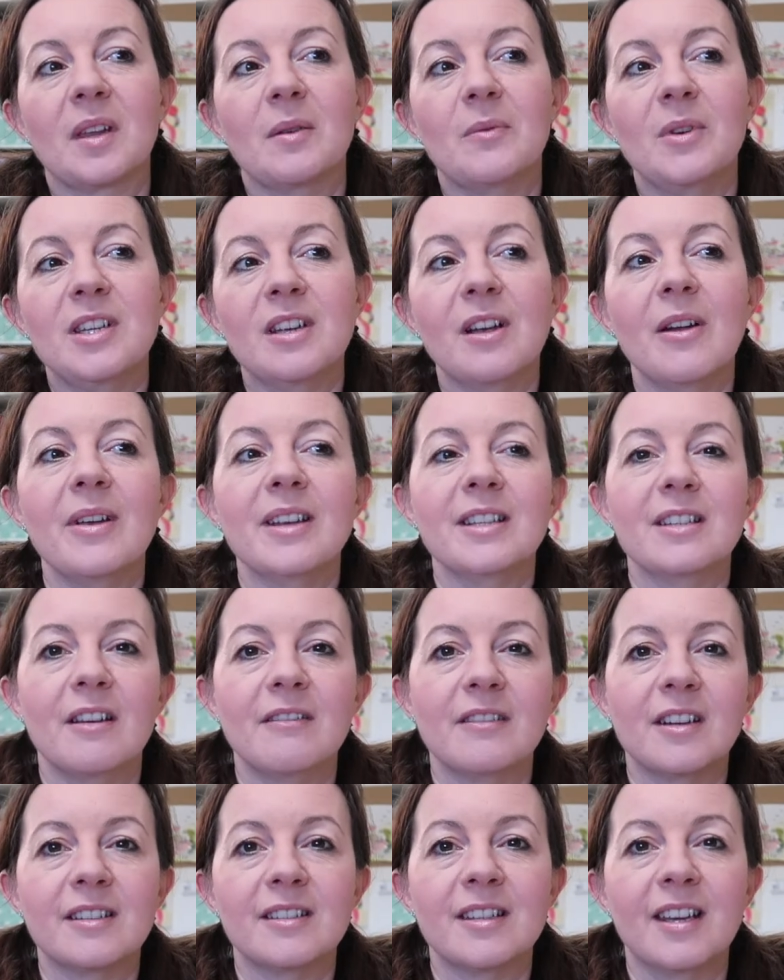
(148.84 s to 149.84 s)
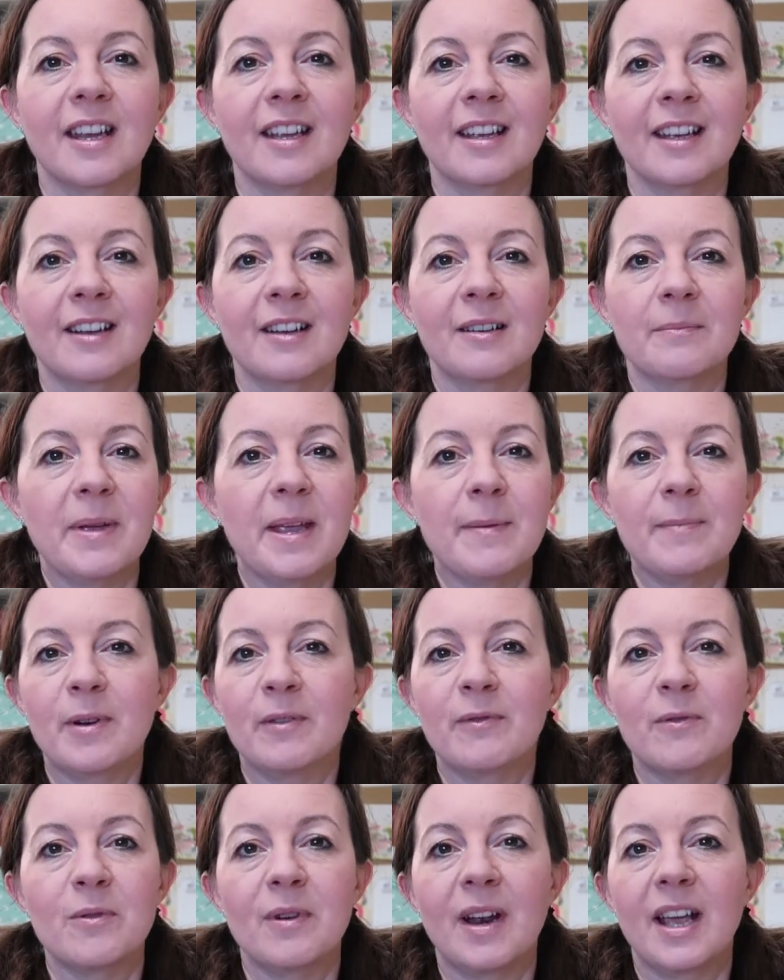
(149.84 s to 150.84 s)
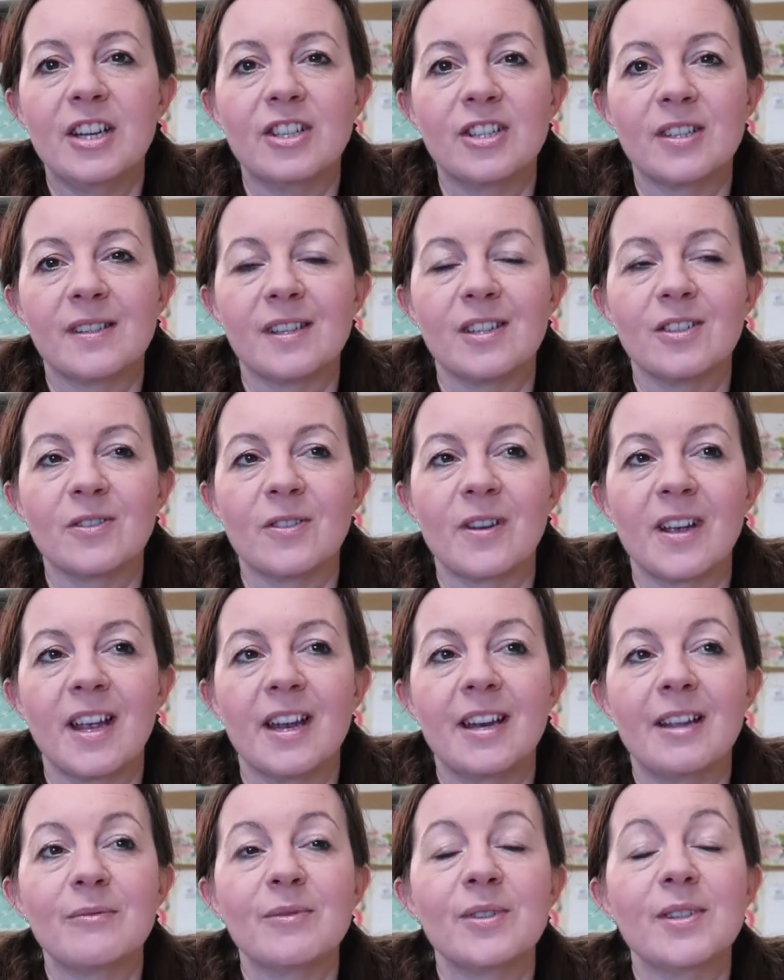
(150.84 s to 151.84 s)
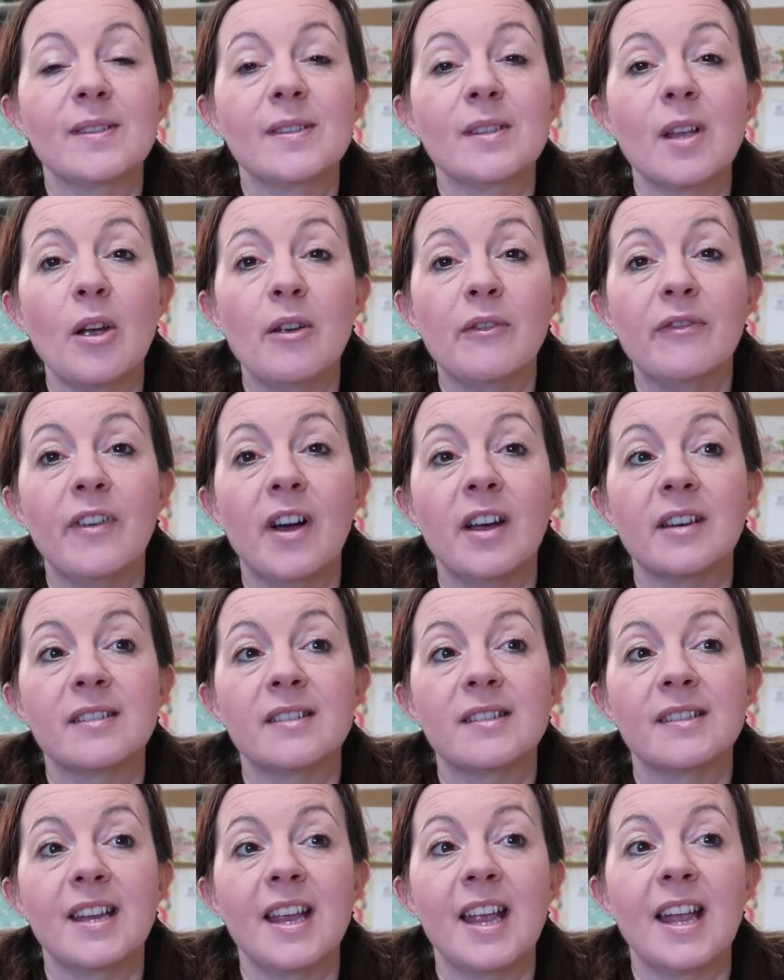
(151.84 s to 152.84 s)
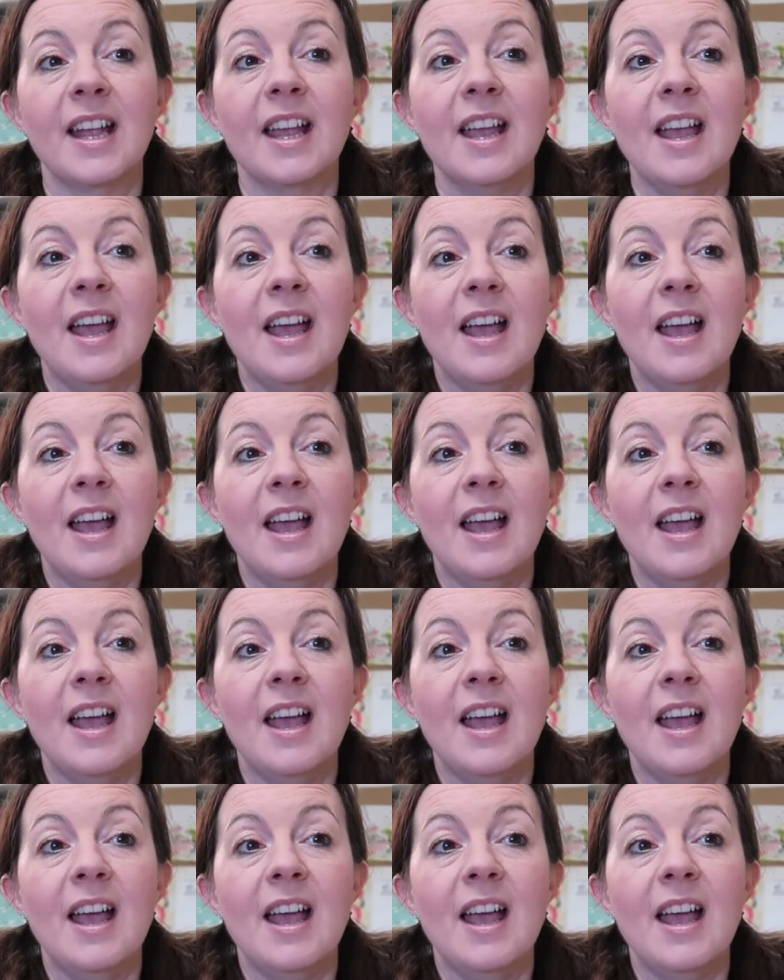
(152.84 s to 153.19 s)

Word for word: when you're going donutting people of all ages enjoy it and it was so fun seeing